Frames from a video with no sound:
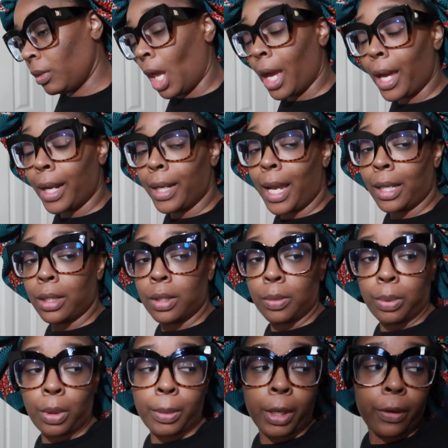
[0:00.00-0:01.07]
I got a doctor's
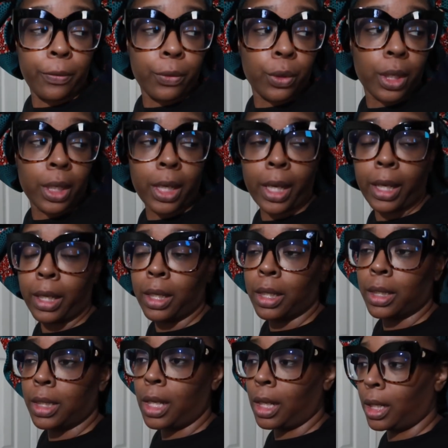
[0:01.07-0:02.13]
appointment at four today,
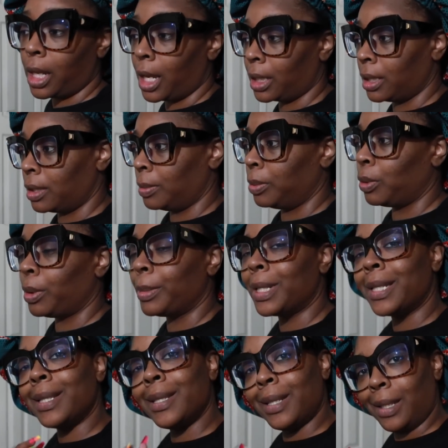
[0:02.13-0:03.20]
a tele doctor's
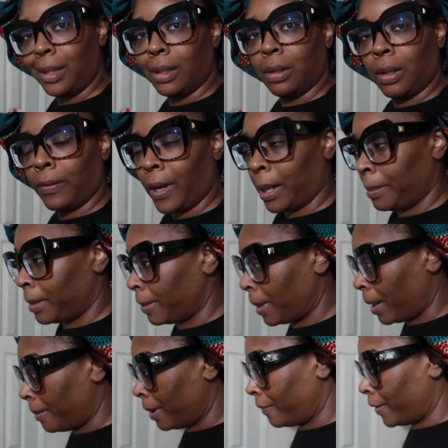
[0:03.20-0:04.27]
appointment still about
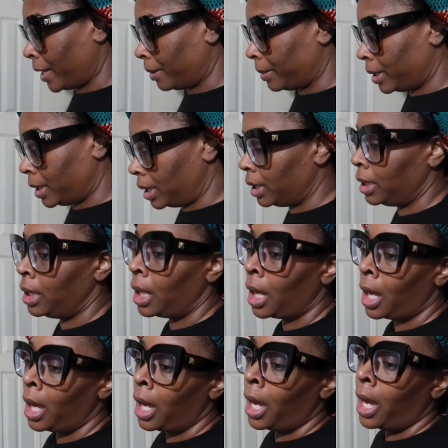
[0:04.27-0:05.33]
about my vitamin D.
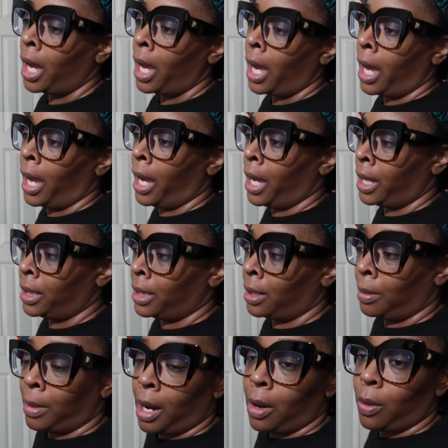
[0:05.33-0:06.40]
And
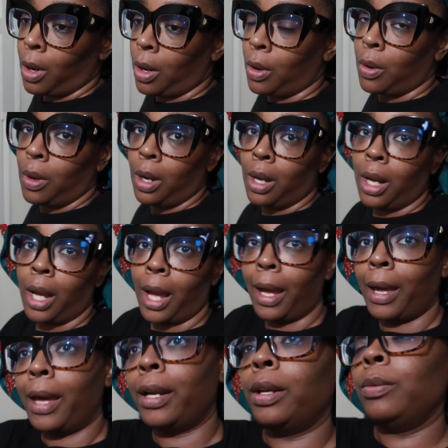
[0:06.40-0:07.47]
tomorrow
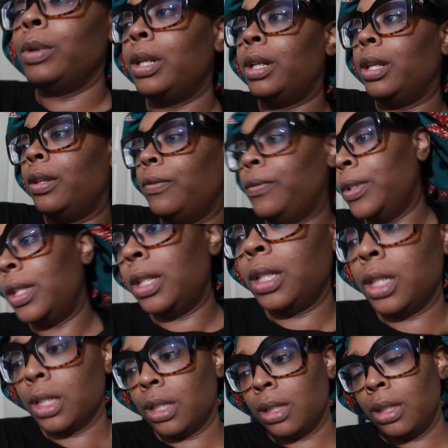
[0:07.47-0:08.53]
I got in with another
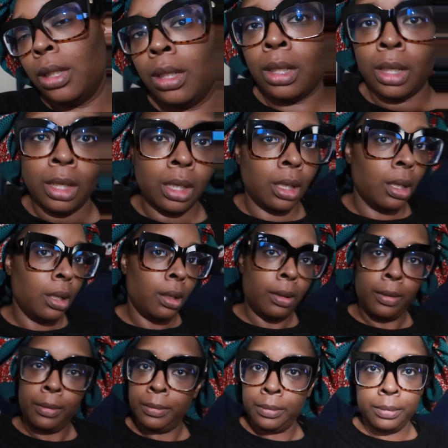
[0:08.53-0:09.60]
physician.
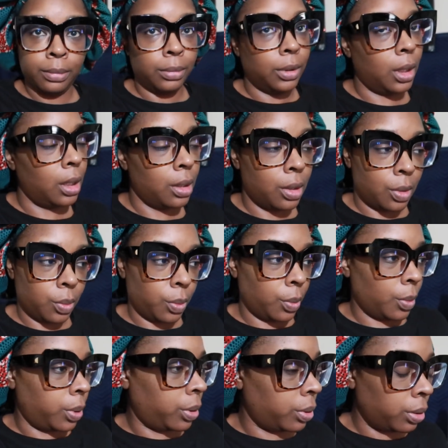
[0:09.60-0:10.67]
Cause
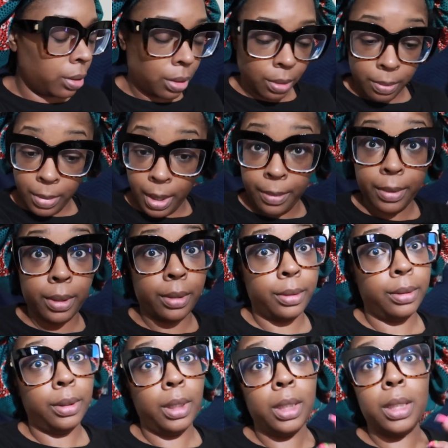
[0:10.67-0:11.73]
baby,
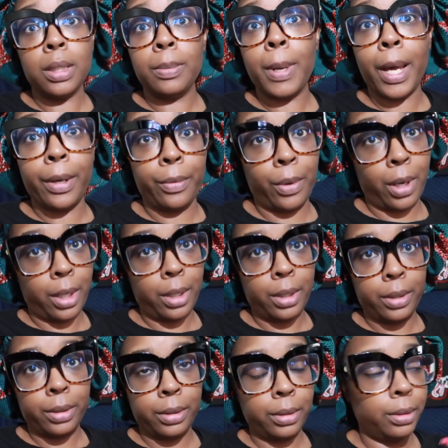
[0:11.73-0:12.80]
get this body right.
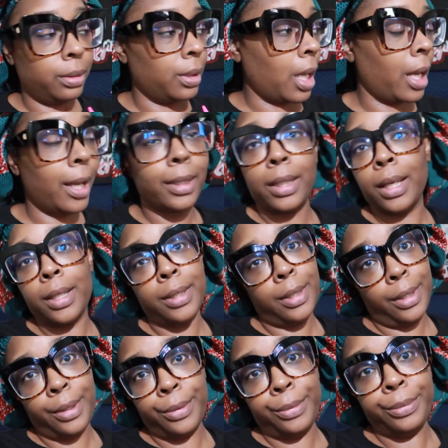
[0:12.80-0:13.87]
I got things to do.